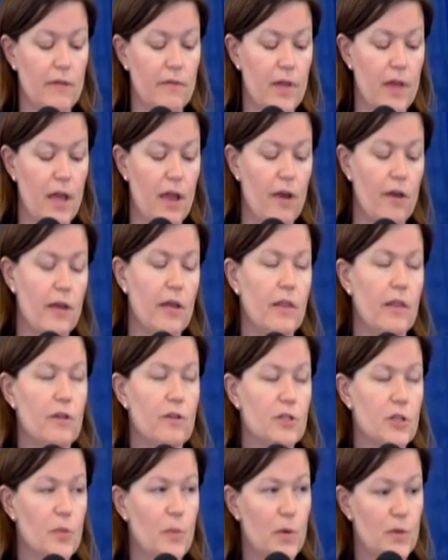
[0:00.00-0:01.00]
of the area they're
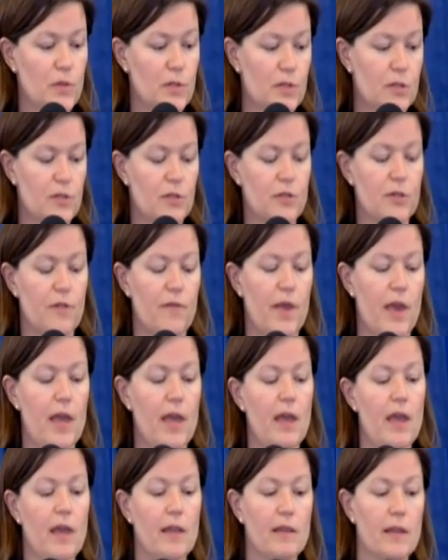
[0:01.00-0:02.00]
supposed to
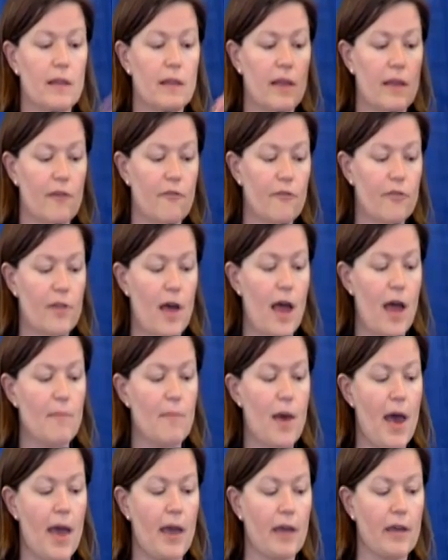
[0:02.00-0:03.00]
survey, and then they fly
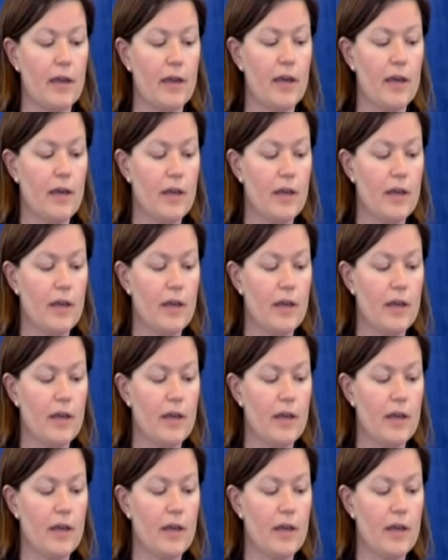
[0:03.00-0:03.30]
back